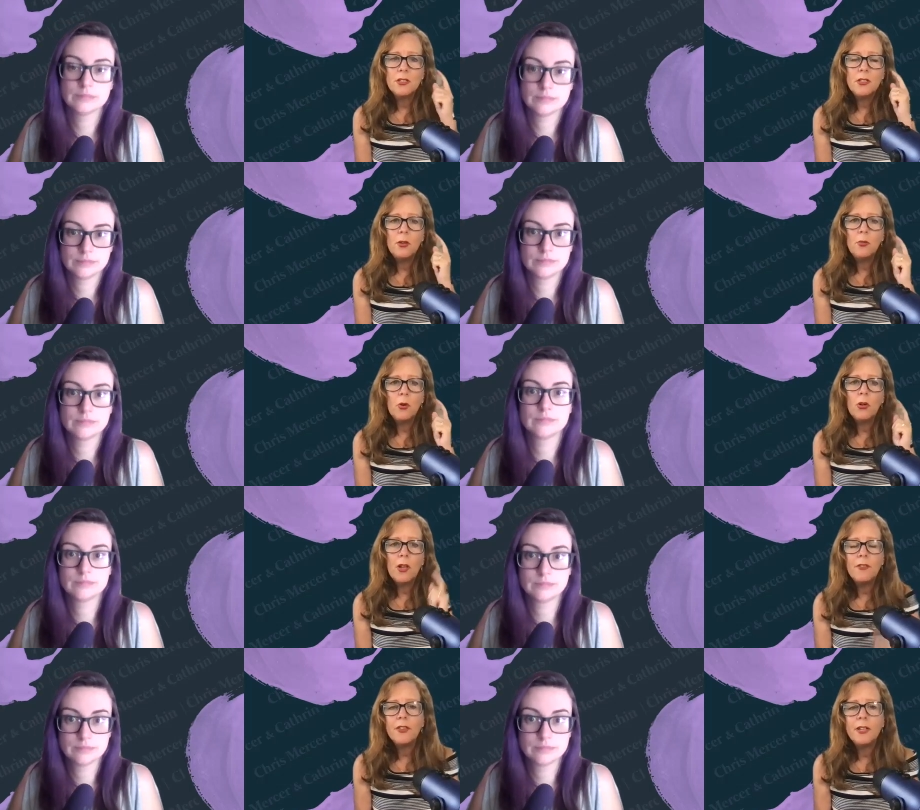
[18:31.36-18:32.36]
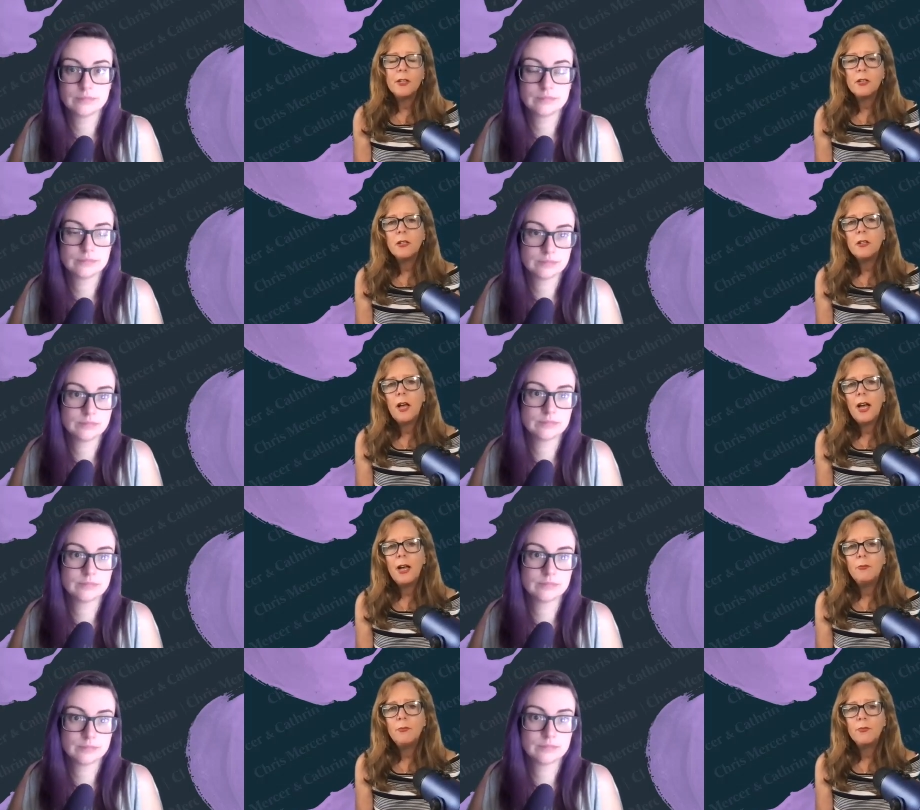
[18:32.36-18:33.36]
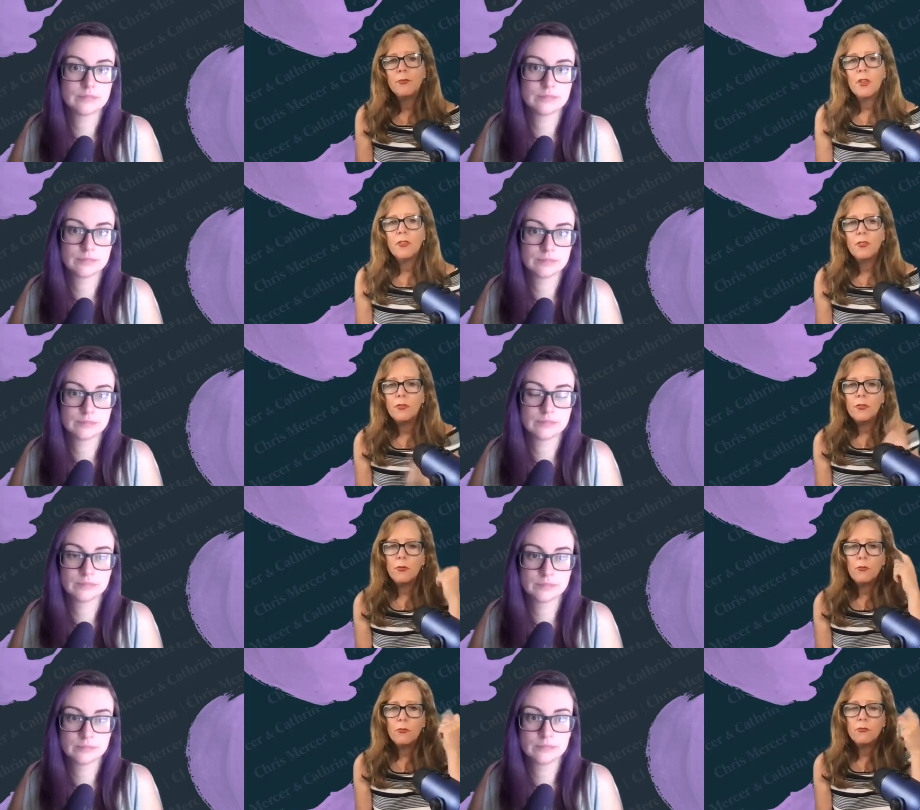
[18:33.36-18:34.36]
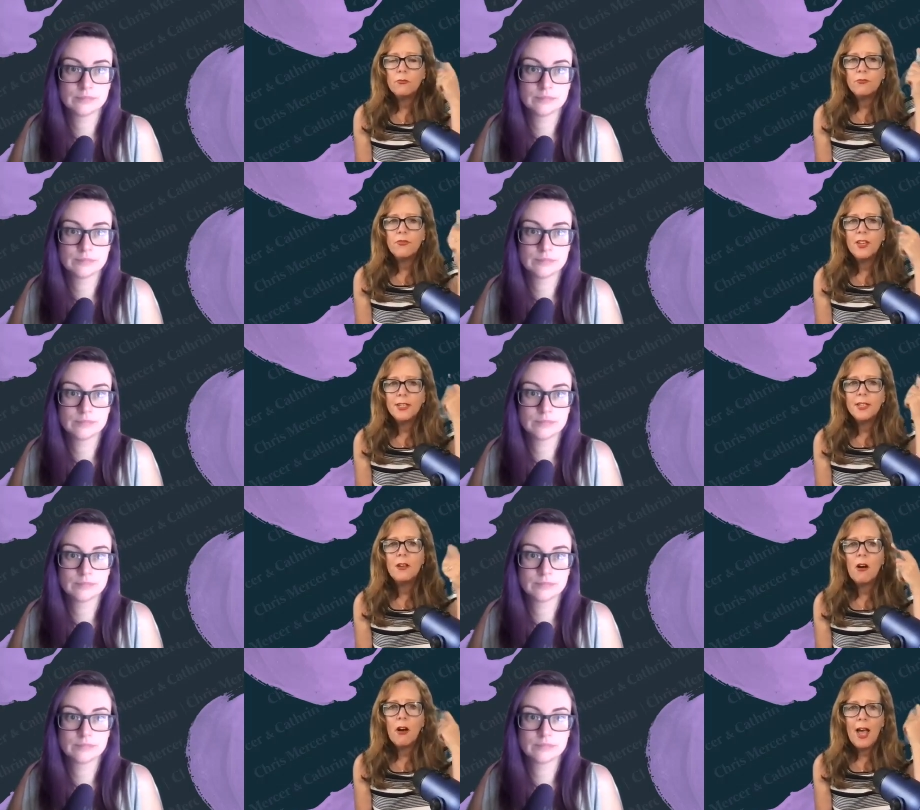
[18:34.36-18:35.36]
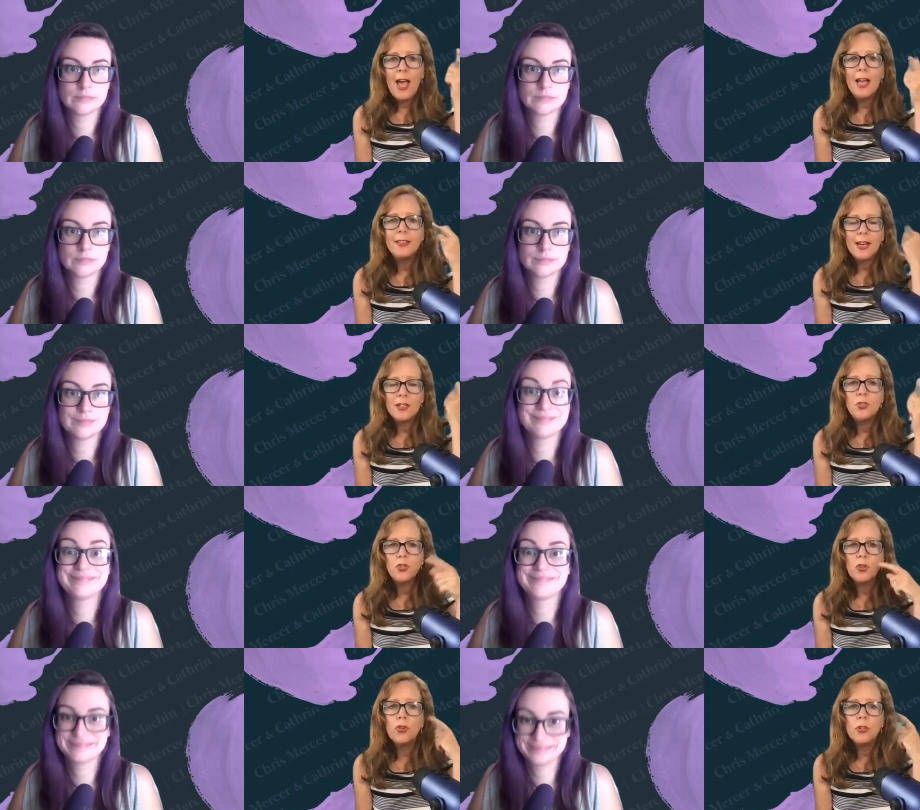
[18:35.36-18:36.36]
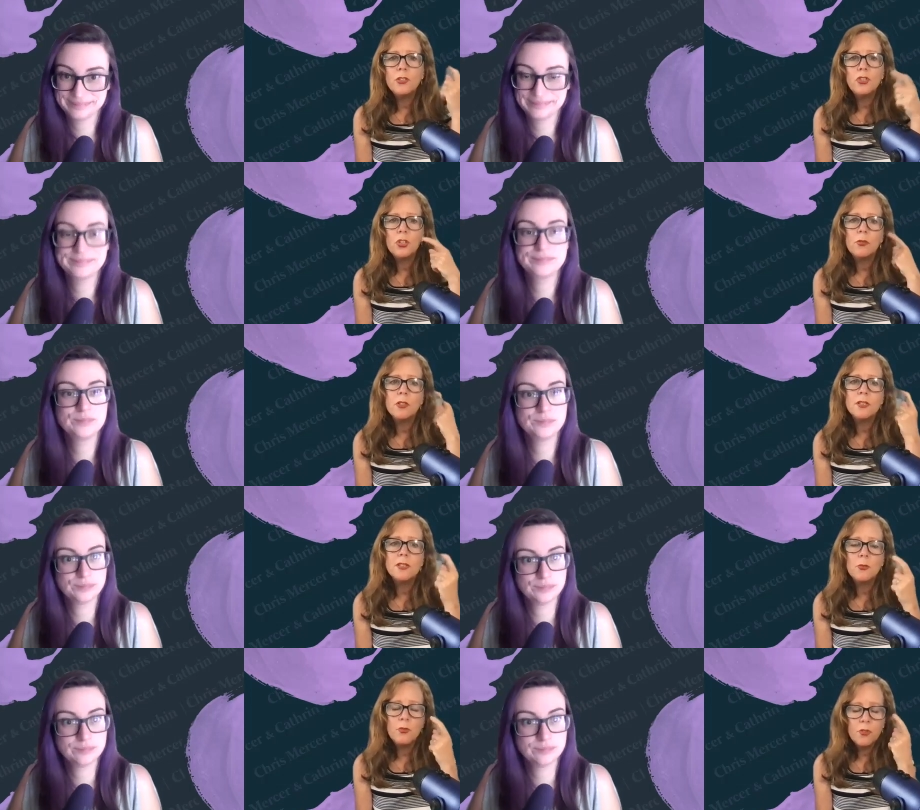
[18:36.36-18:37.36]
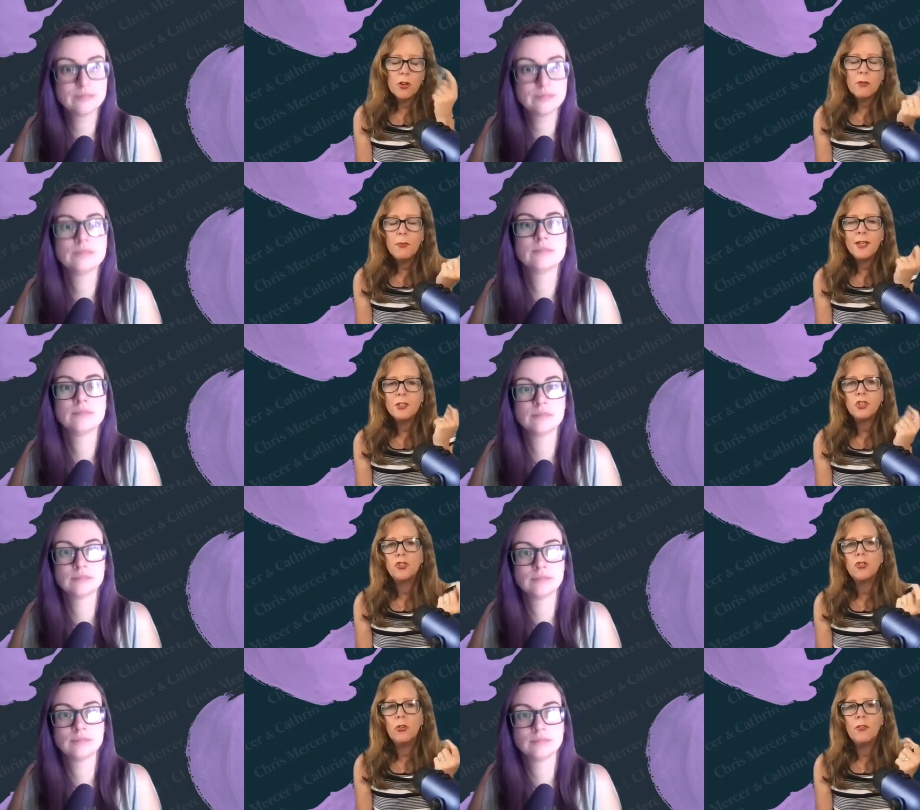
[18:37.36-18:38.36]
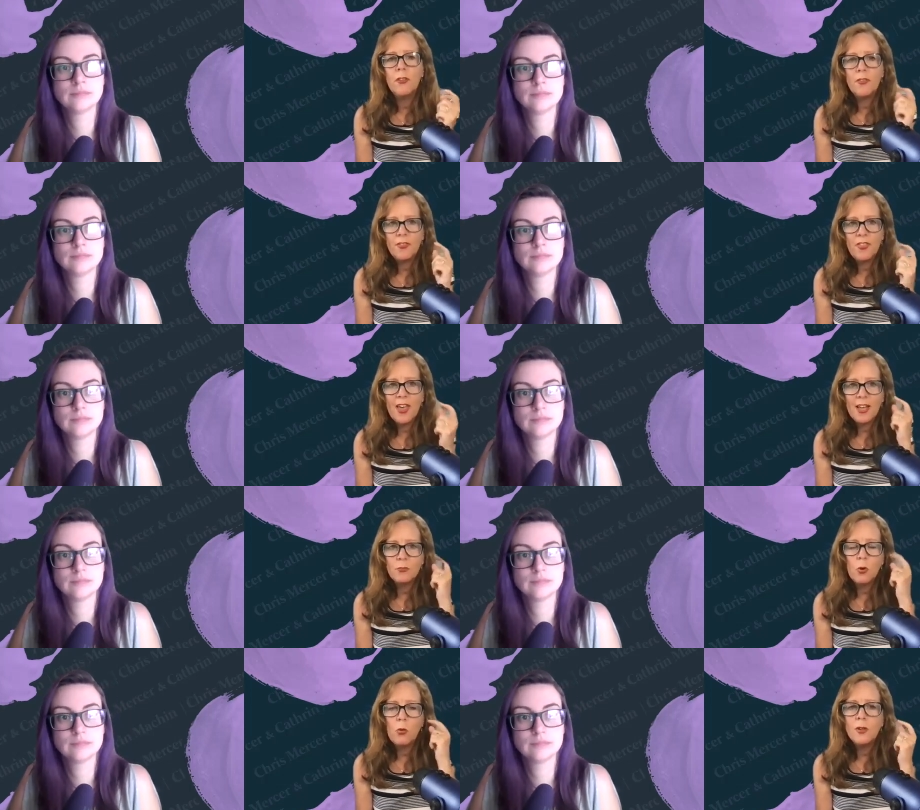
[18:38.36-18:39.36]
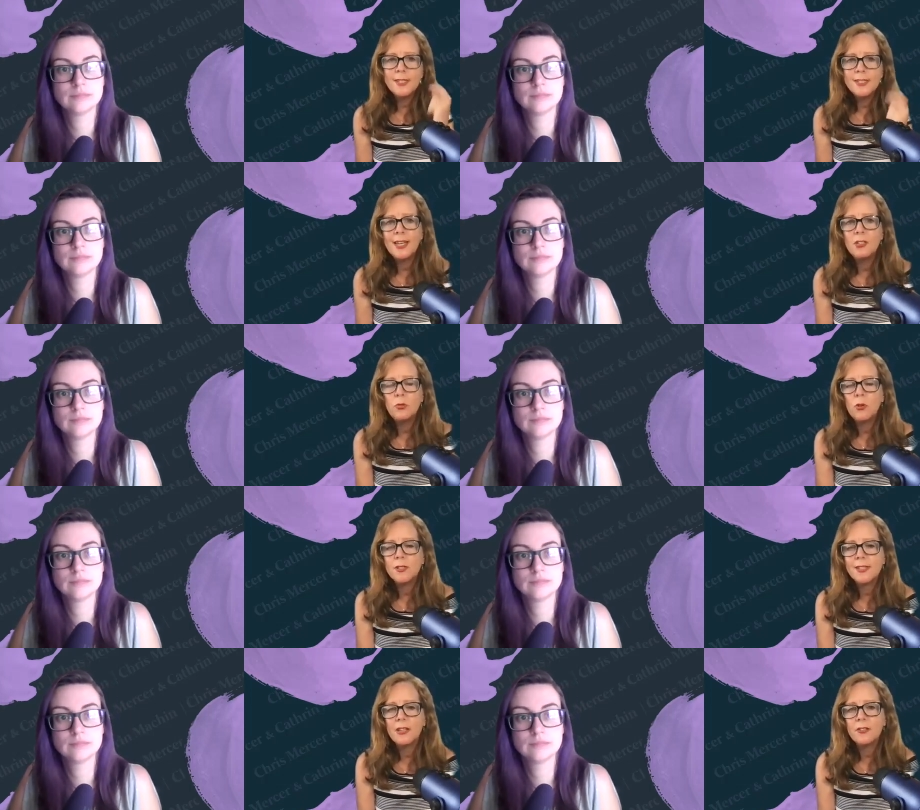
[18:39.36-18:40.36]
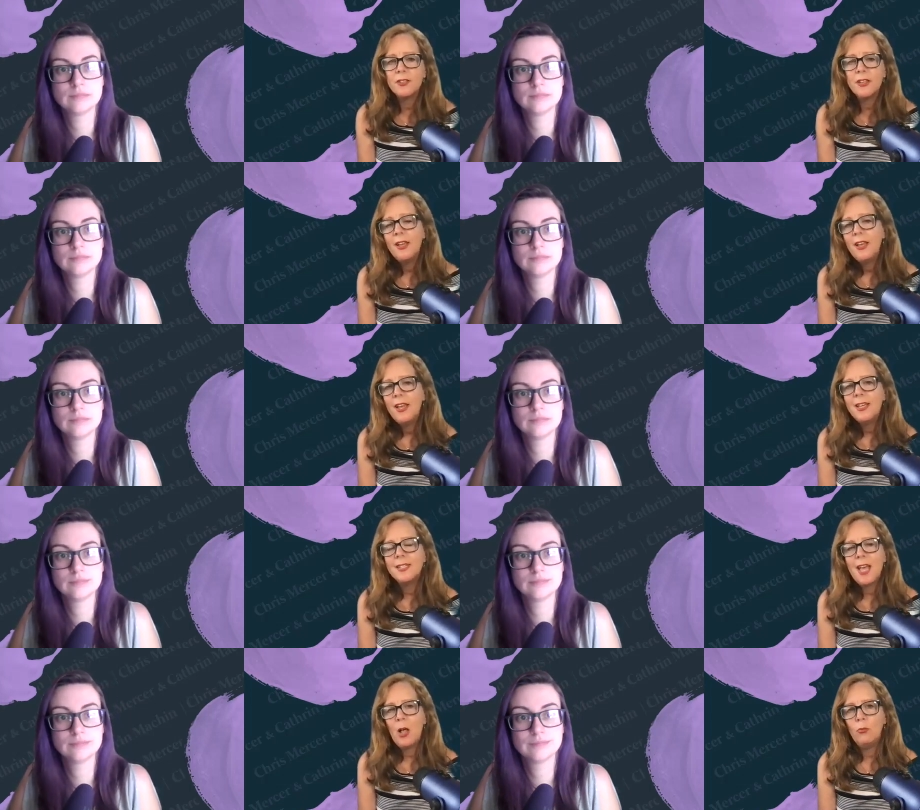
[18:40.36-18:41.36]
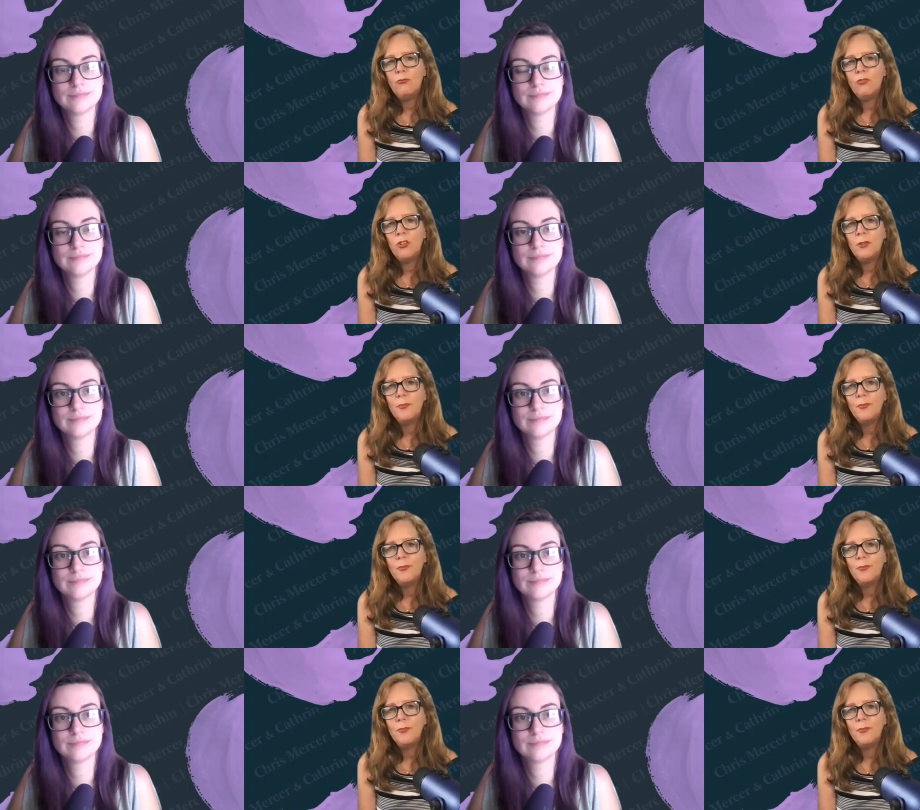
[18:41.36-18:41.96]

Speaker 1: you know we all have the little um, thing in our head that is talking to us so we've got to make sure that that what we're saying to ourselves is helpful